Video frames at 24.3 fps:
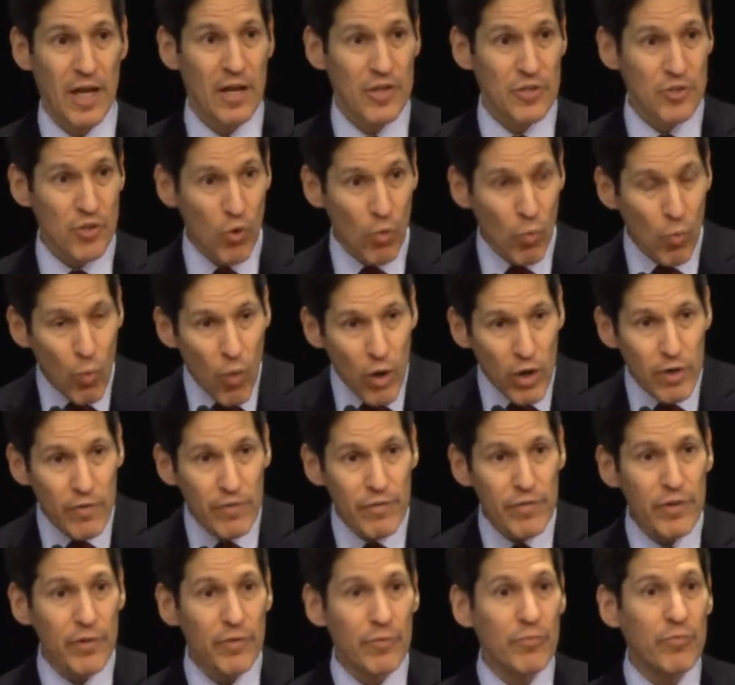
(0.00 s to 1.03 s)
So one of
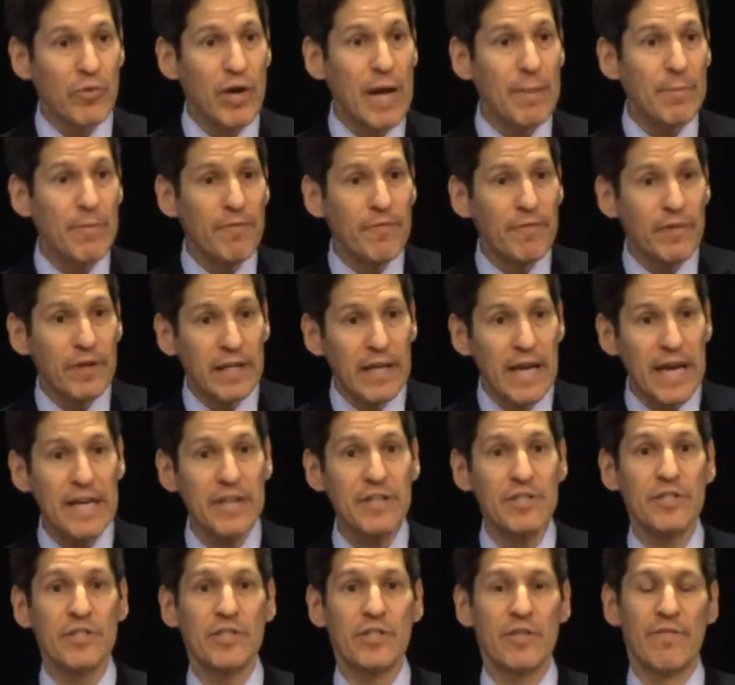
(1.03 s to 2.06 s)
the
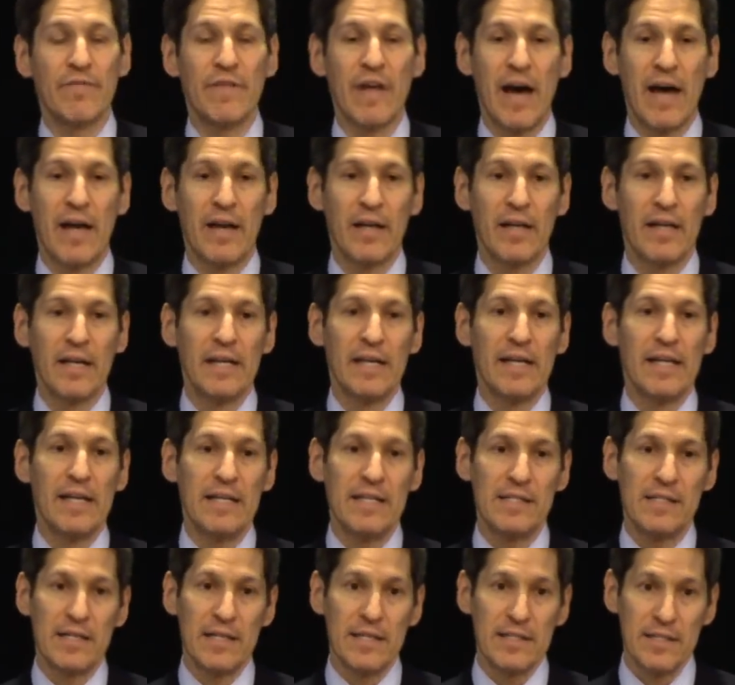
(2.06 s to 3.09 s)
ramifications of that
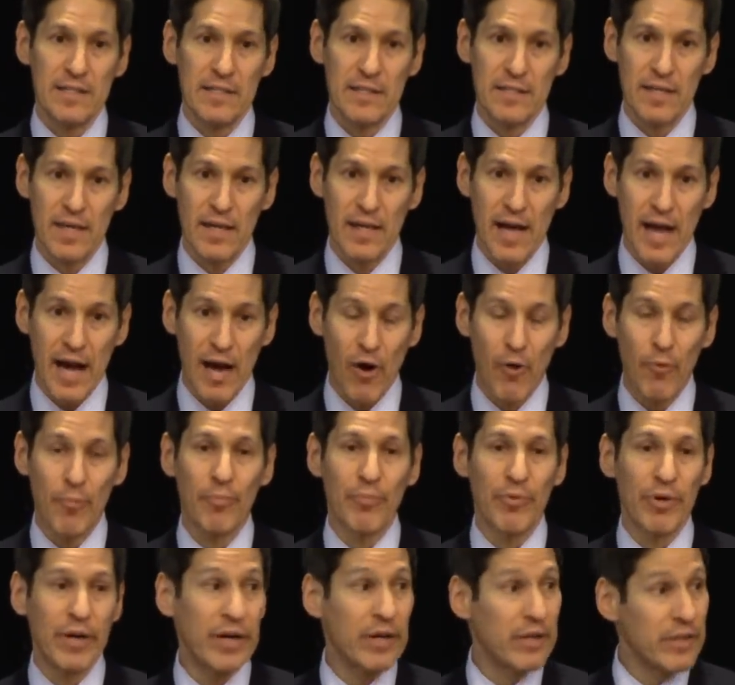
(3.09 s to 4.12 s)
is this
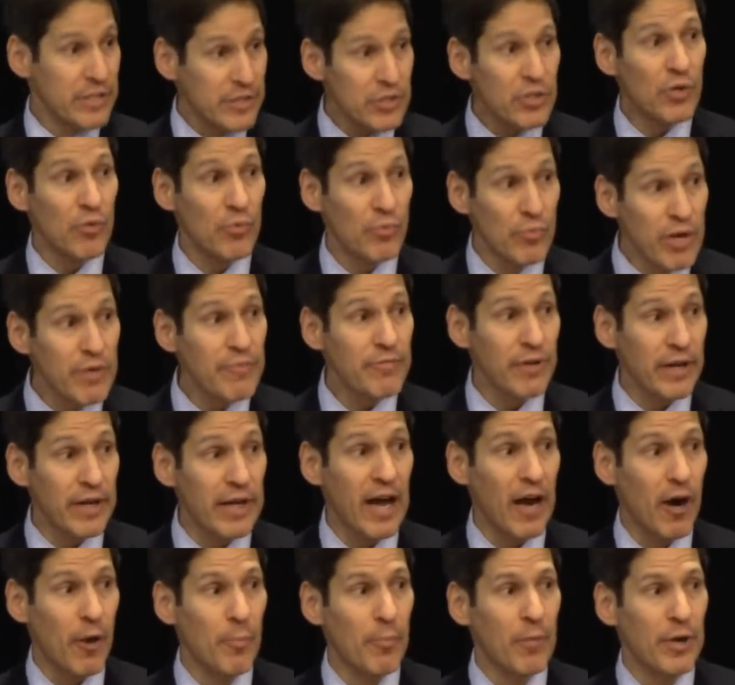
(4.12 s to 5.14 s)
outbreak, this horrific
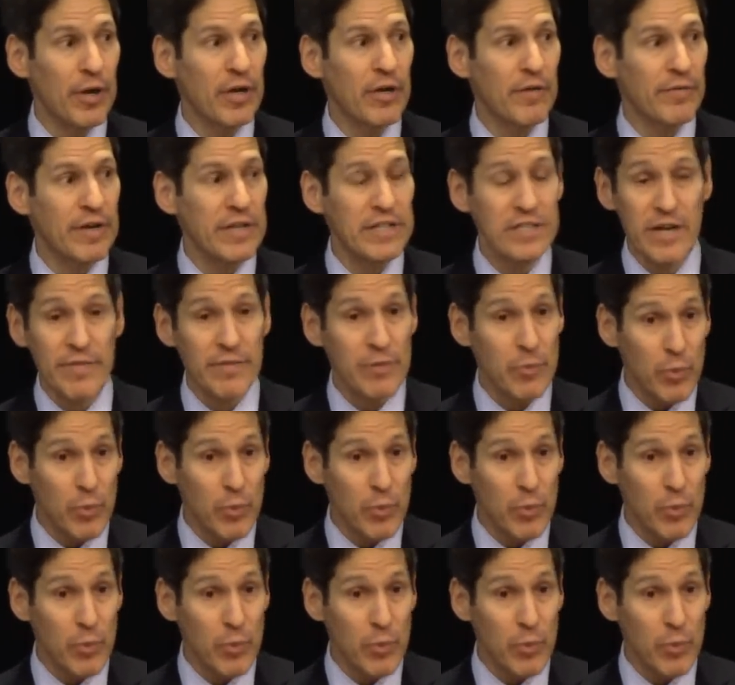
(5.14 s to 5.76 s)
outbreak of HIV.